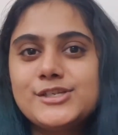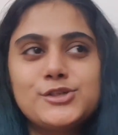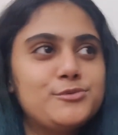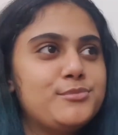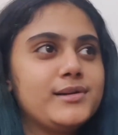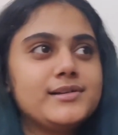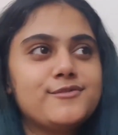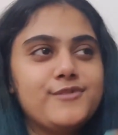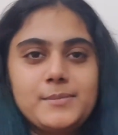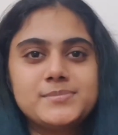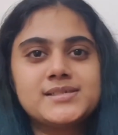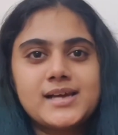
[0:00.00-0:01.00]
to build a
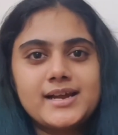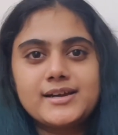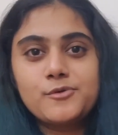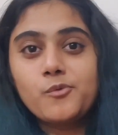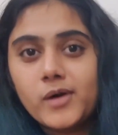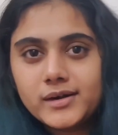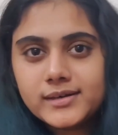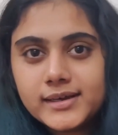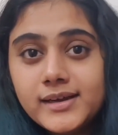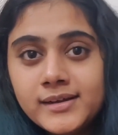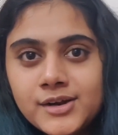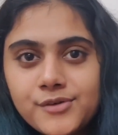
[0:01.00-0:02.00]
website in one
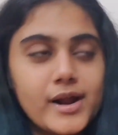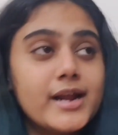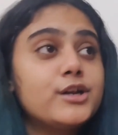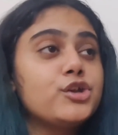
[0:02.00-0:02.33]
day, right?